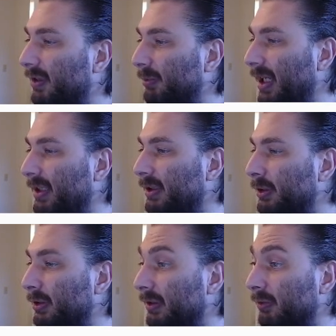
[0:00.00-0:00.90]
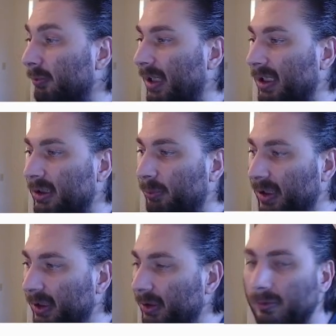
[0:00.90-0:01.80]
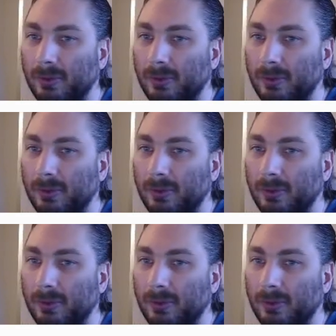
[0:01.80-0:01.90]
magnitude of our max speed.